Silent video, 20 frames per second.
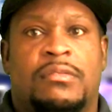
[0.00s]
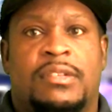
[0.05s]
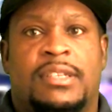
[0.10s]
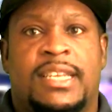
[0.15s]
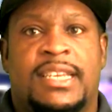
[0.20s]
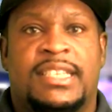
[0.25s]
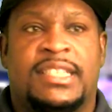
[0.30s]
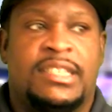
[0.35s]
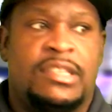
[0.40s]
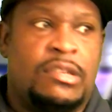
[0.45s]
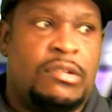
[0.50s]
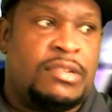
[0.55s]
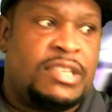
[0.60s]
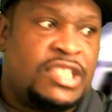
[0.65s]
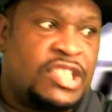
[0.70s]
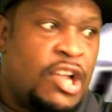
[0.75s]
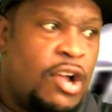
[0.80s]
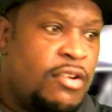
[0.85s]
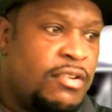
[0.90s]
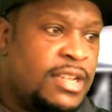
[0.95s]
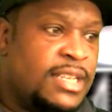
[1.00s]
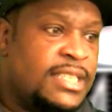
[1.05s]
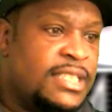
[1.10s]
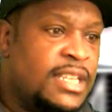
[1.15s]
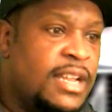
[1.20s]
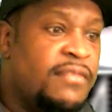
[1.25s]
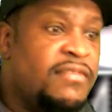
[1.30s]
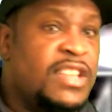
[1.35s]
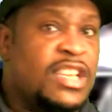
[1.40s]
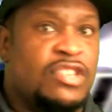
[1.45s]
That's talking
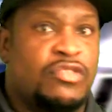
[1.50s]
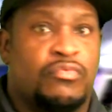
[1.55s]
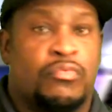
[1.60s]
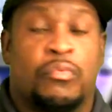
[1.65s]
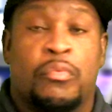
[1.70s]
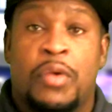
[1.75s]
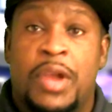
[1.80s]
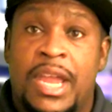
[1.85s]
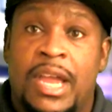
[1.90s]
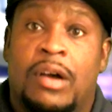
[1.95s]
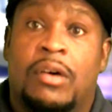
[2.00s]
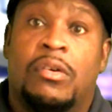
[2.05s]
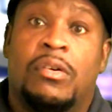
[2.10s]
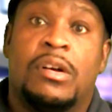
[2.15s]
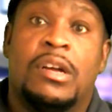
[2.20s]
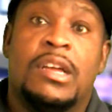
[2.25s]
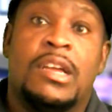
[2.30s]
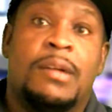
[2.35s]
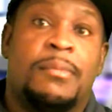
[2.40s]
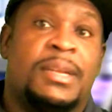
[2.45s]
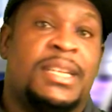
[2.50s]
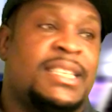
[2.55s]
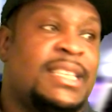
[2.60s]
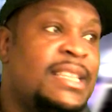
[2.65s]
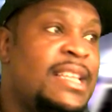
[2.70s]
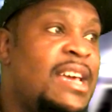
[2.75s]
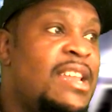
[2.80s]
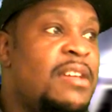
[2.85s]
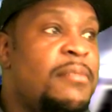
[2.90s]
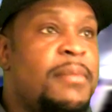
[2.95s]
stuff that's real, but there's a
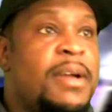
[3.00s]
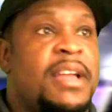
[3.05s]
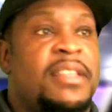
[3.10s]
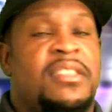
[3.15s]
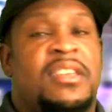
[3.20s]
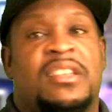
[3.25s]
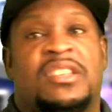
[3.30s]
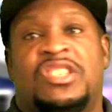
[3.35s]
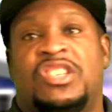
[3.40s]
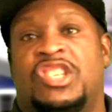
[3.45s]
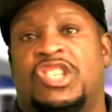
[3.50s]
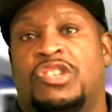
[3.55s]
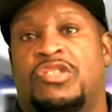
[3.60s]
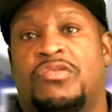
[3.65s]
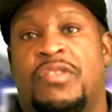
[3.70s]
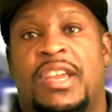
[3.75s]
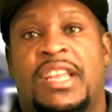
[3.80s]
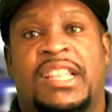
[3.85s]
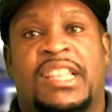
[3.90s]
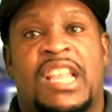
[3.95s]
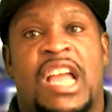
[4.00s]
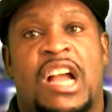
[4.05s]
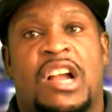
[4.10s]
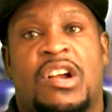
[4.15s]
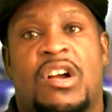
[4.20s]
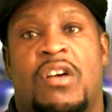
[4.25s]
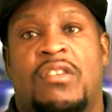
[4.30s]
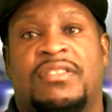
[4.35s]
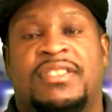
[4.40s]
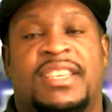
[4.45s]
lot of them out there that's just straight
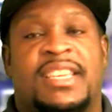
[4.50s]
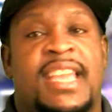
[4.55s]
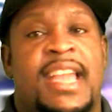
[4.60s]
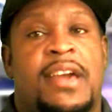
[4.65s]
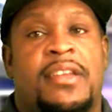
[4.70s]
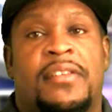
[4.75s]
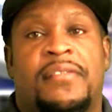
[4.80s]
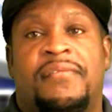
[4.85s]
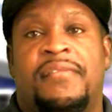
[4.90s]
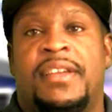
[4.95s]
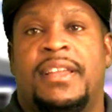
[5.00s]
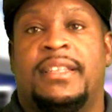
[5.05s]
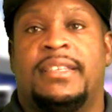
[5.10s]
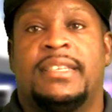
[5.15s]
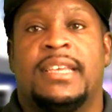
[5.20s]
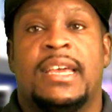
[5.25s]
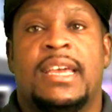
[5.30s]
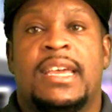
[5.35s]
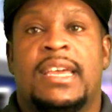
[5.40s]
knockoffs and counterfeits,